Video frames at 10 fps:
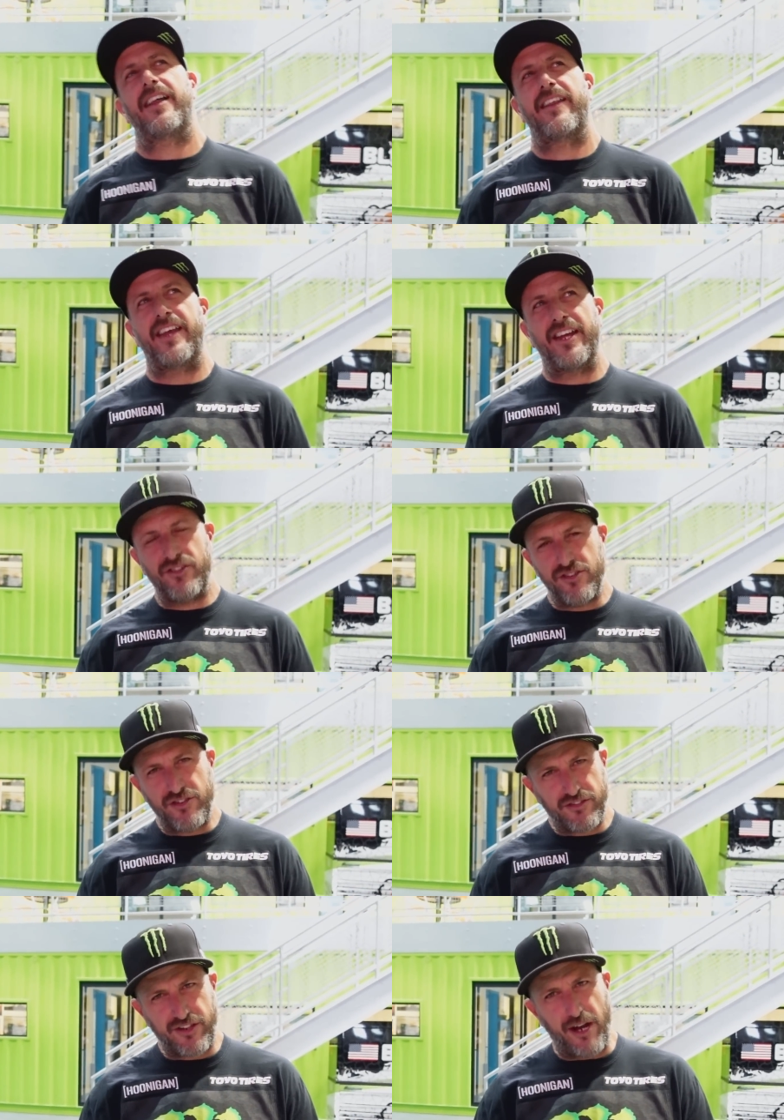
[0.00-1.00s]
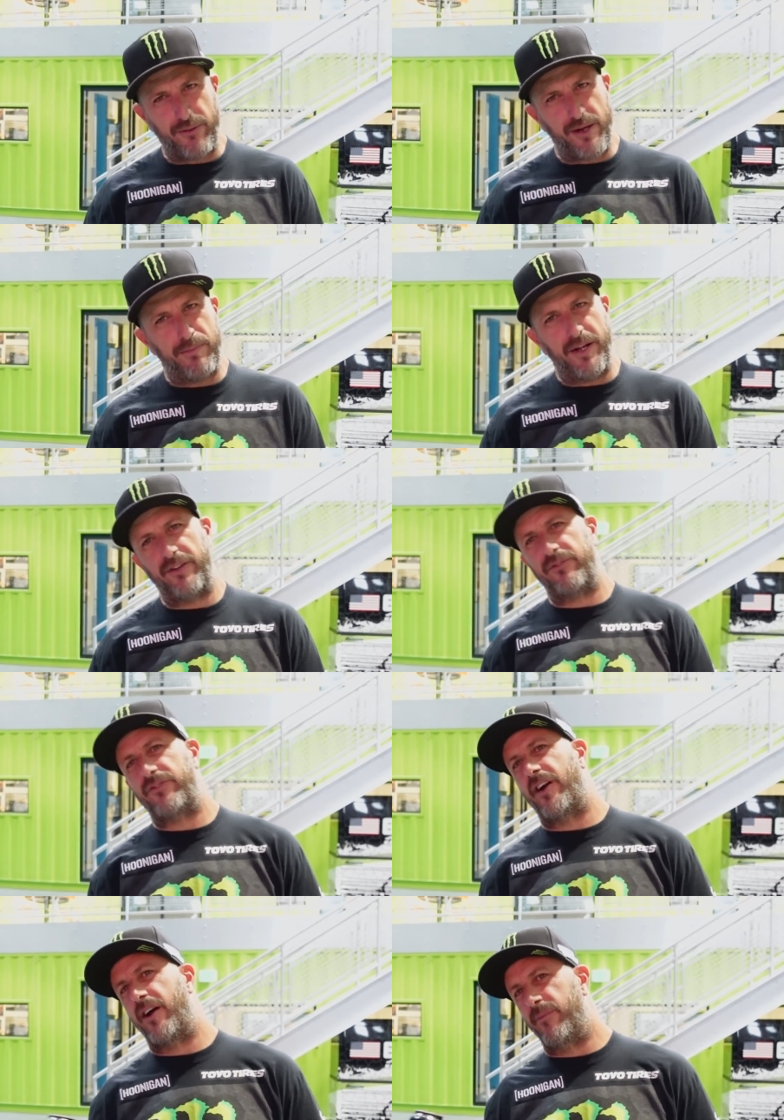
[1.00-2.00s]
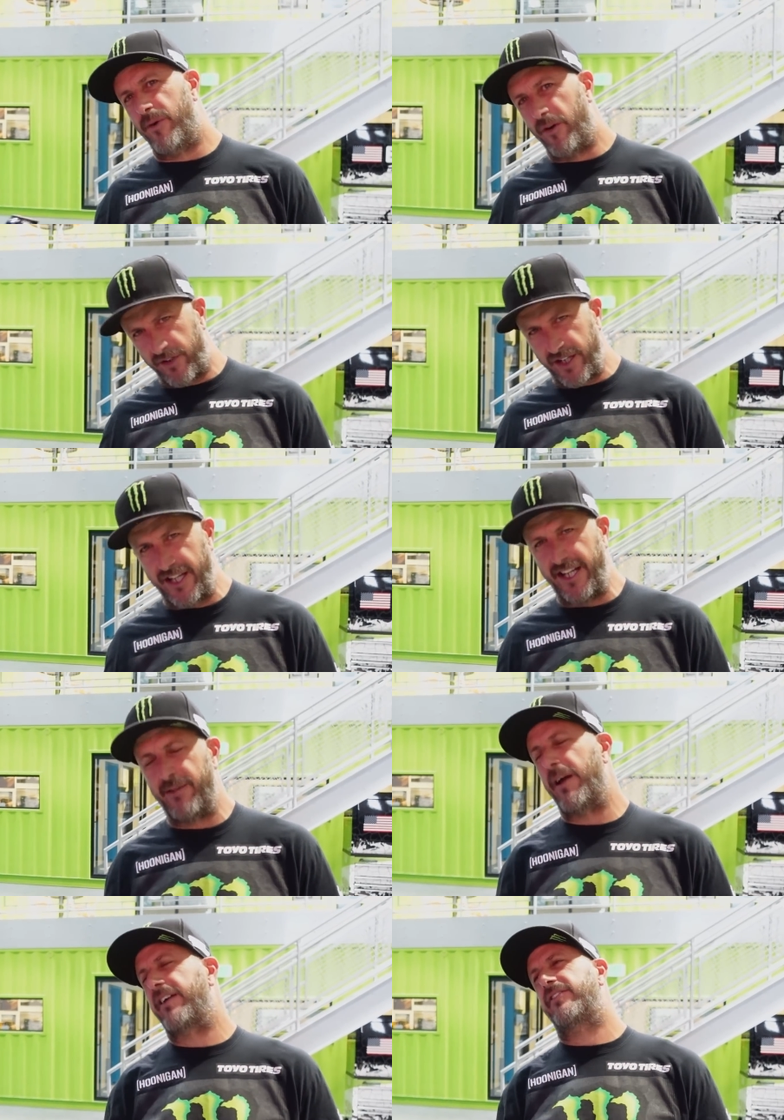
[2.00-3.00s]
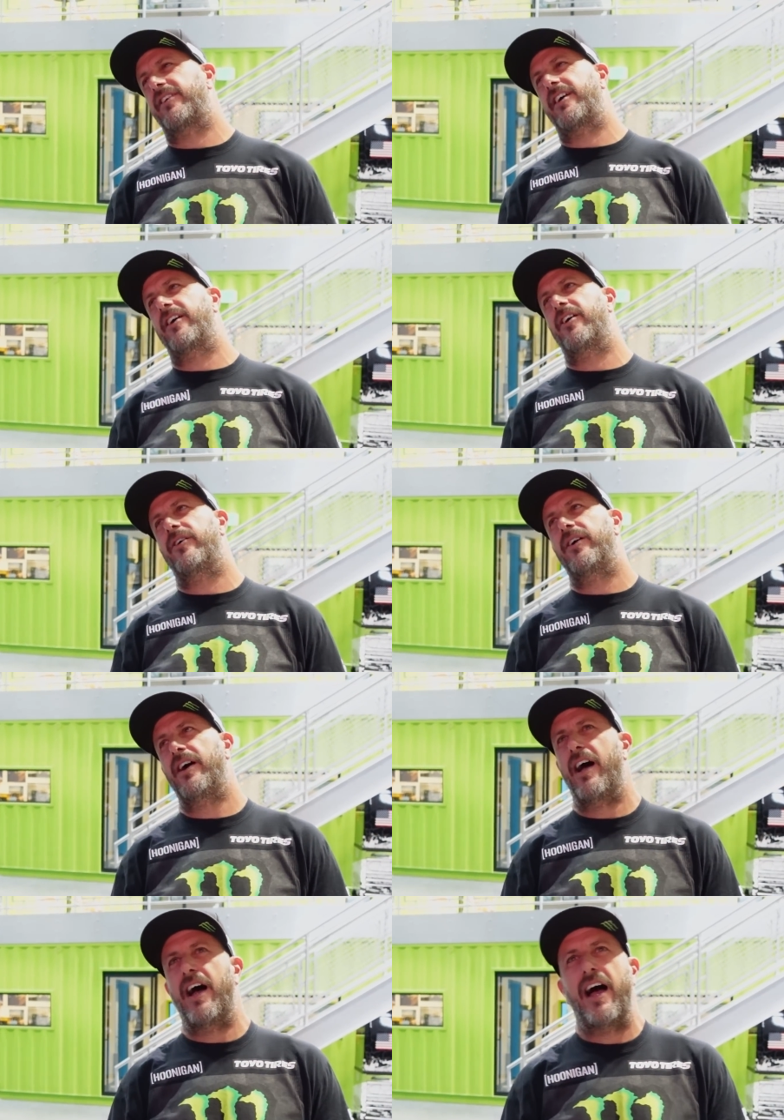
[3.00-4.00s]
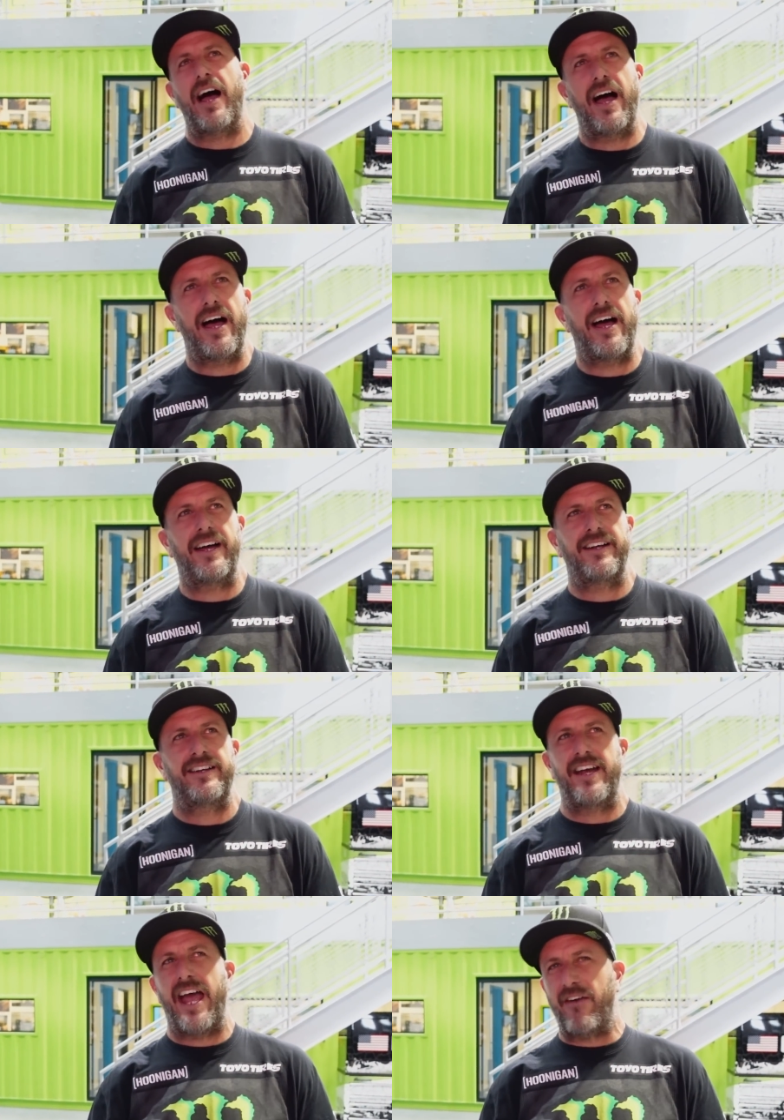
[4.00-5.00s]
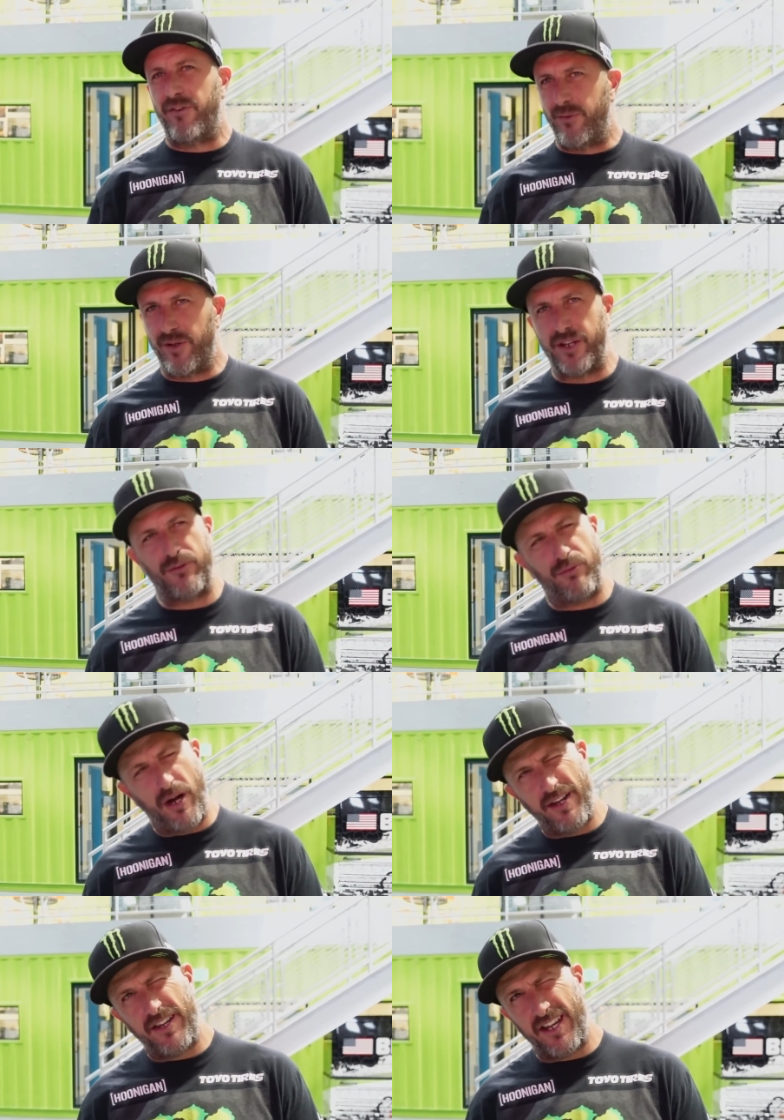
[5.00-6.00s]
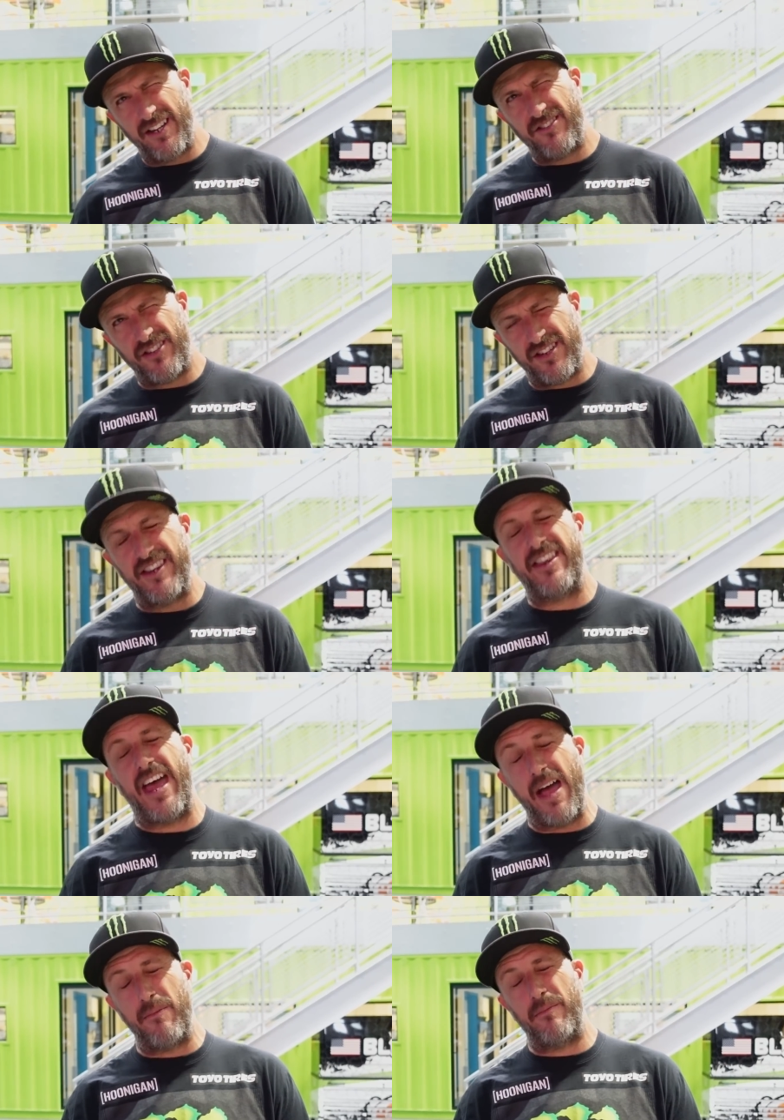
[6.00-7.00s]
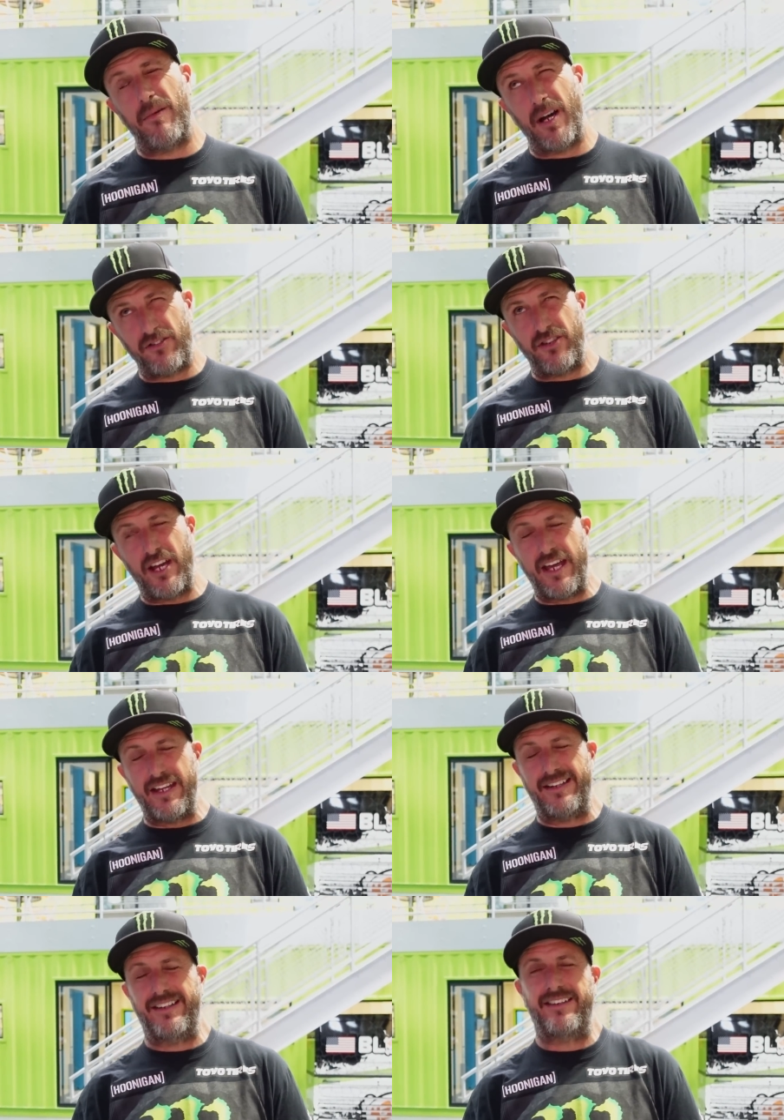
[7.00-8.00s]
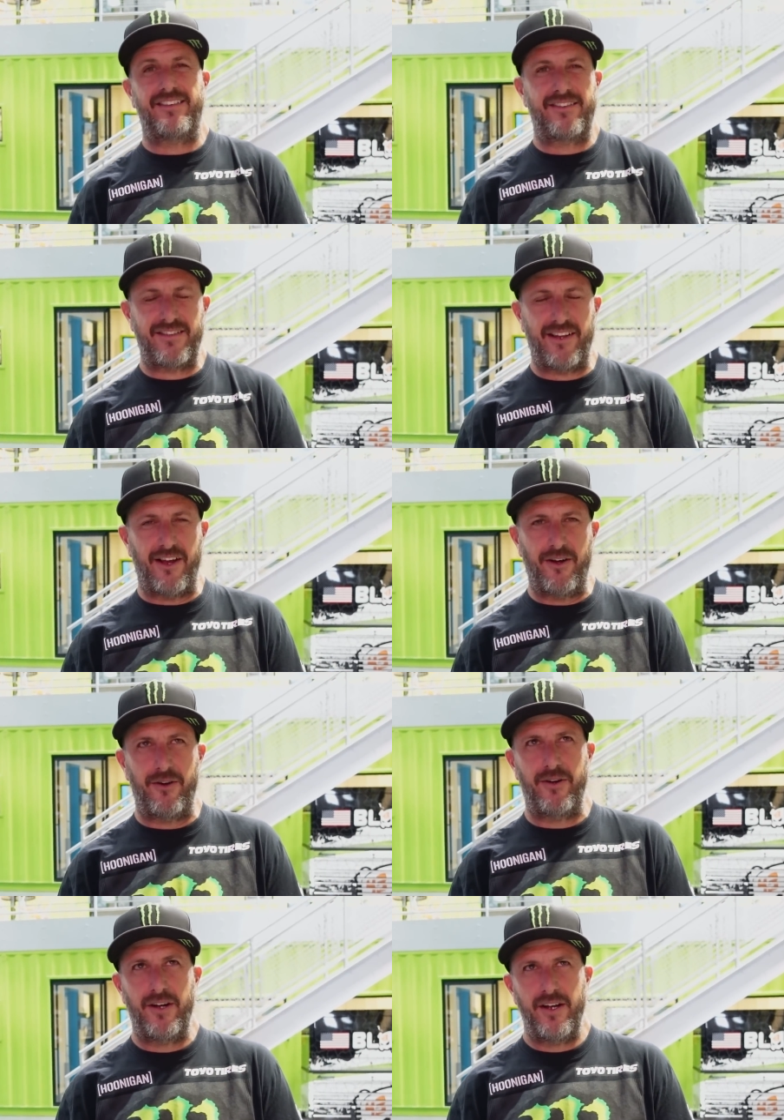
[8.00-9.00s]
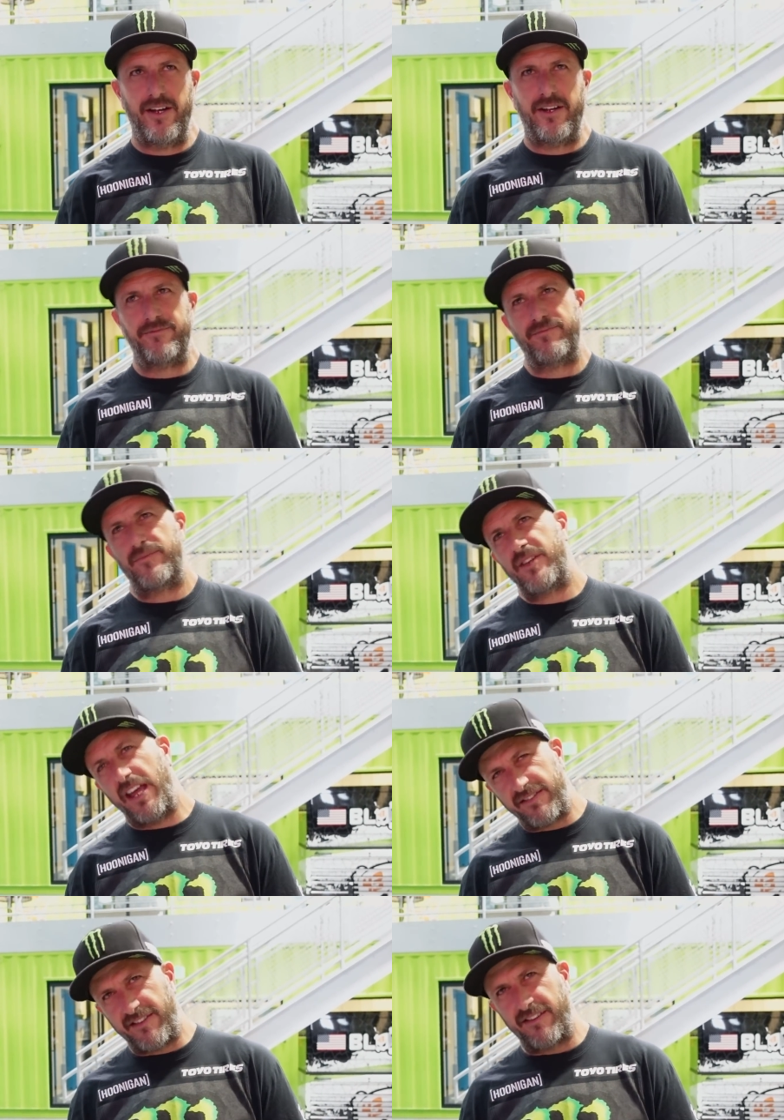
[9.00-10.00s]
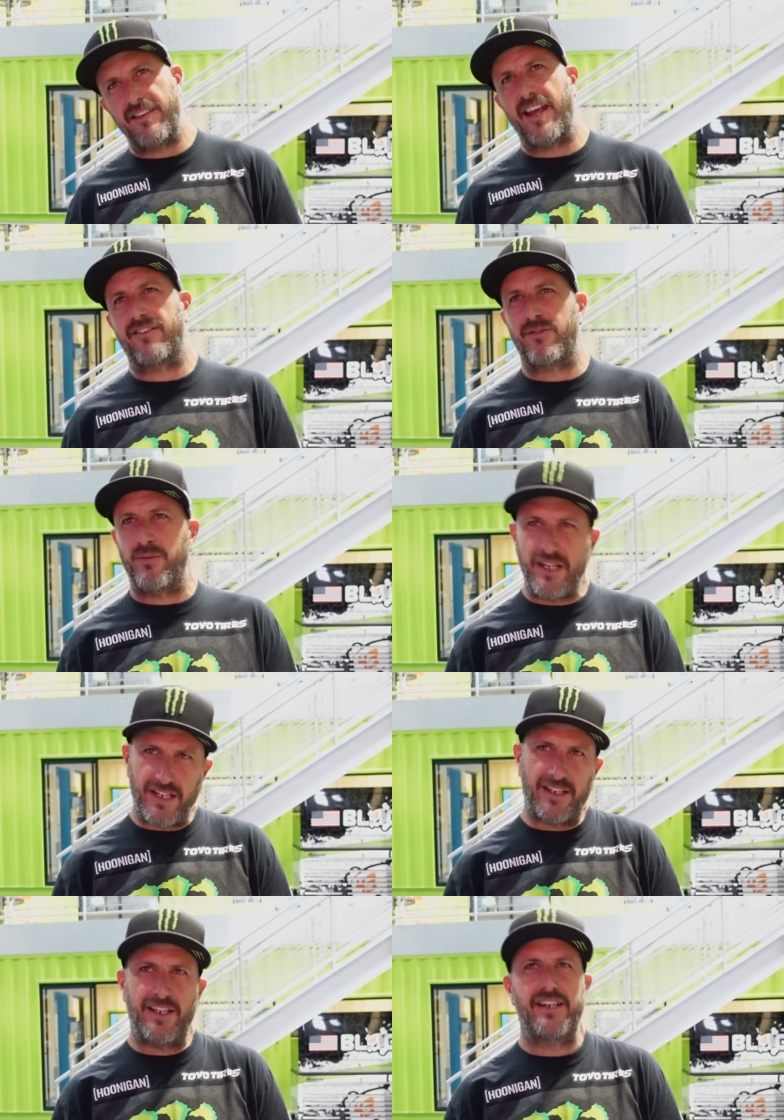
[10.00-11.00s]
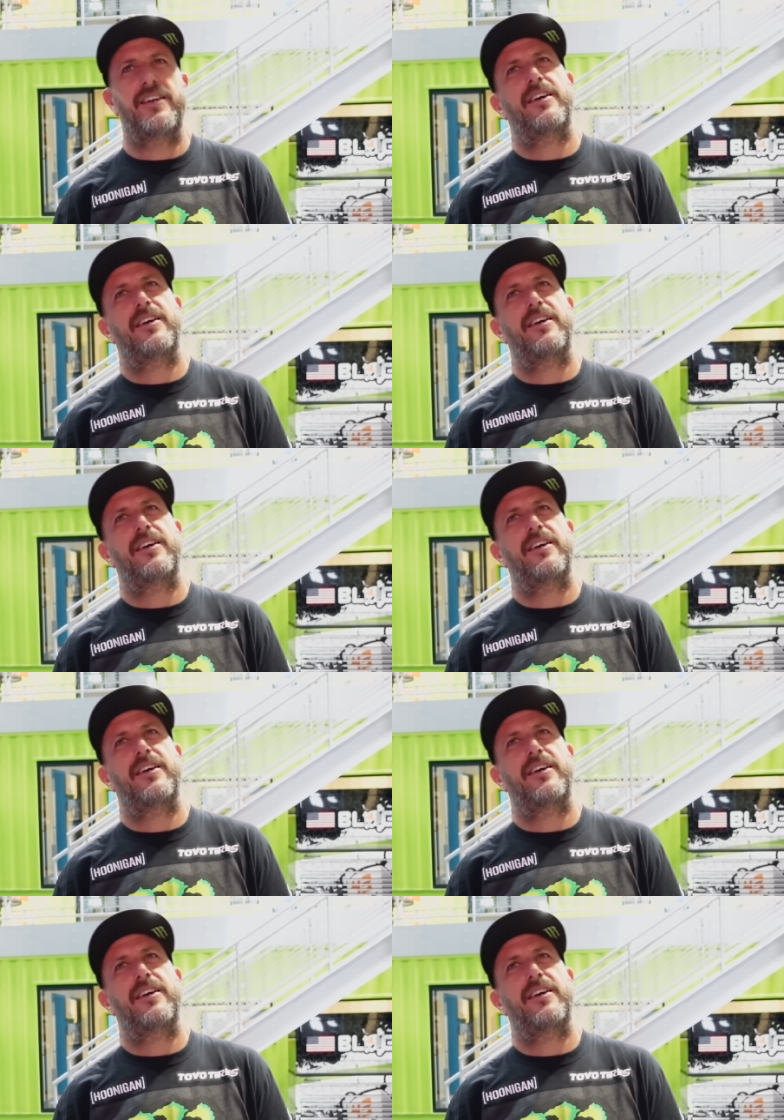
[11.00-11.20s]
The engine just got rebuilt from overheating in Mexico. Haven't really run the engine that much yet, so test is next week.